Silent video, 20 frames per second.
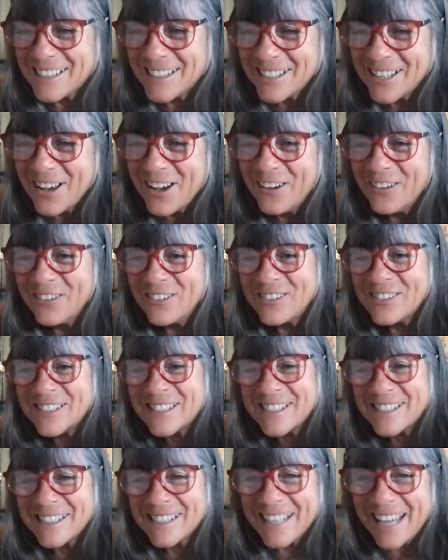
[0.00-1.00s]
so
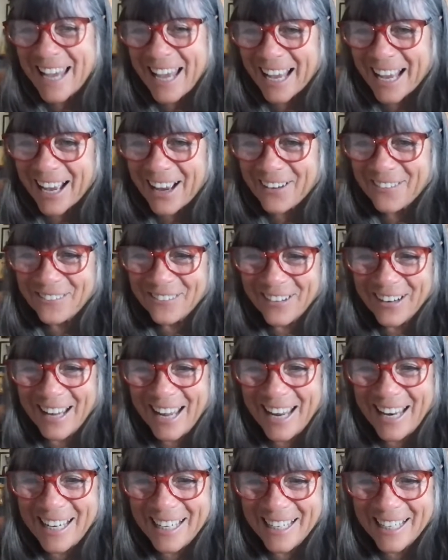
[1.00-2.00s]
sick,
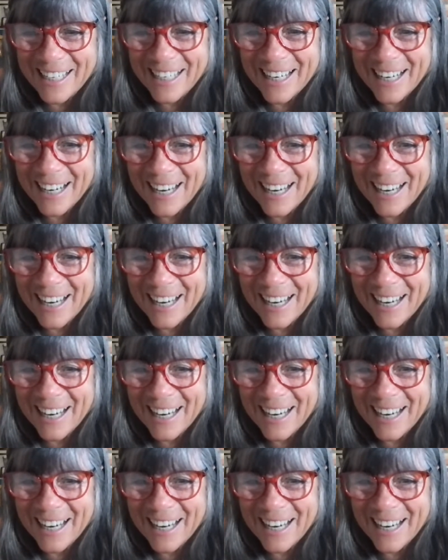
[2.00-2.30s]
right?